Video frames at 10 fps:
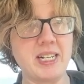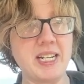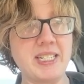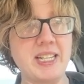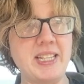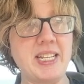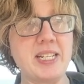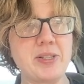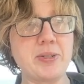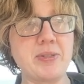And then
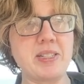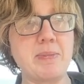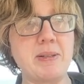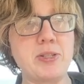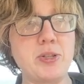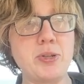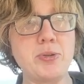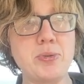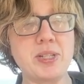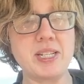these are going to be
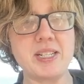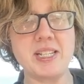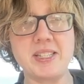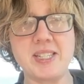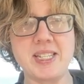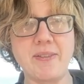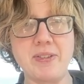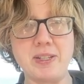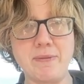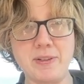2, 6, and
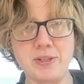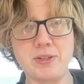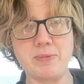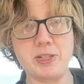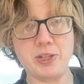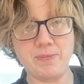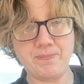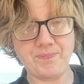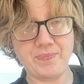7 to finish the region.